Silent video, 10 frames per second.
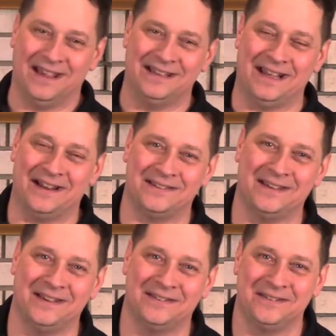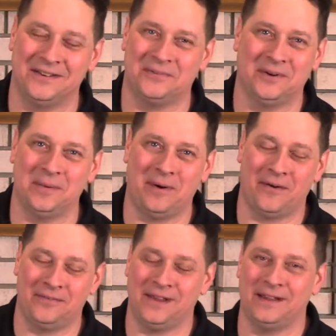And then it says this really
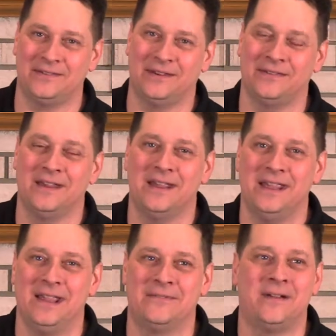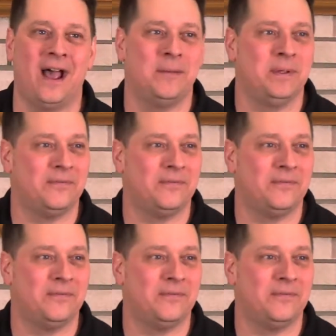powerful thing it says, if God be